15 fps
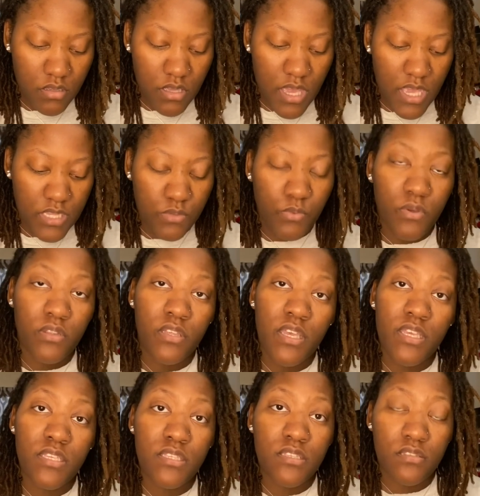as well
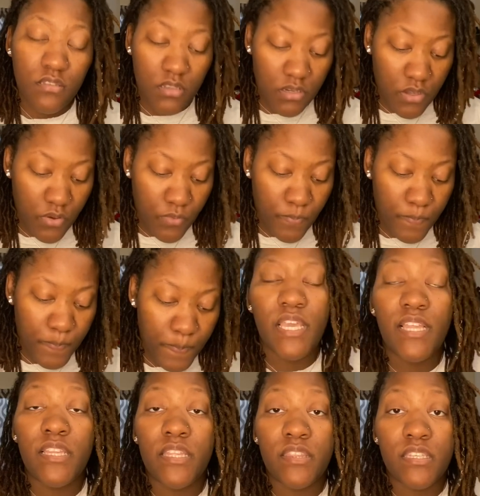as you know
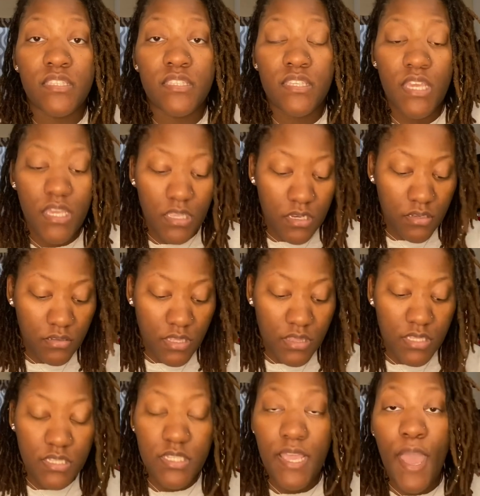healing the skin and
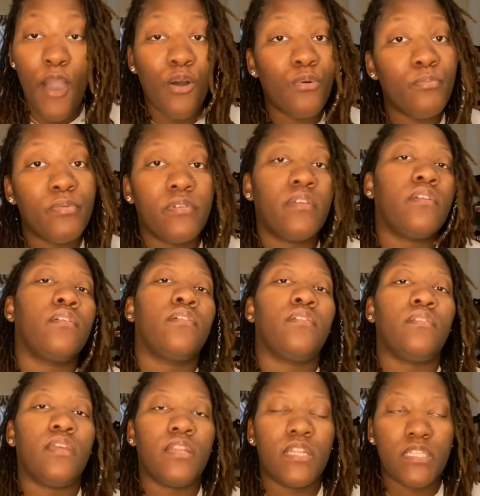the scalp
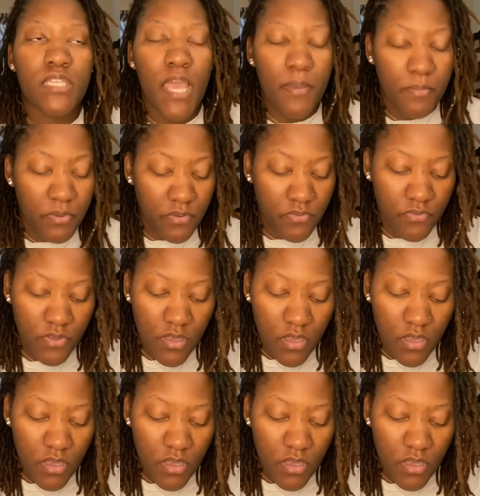and any type of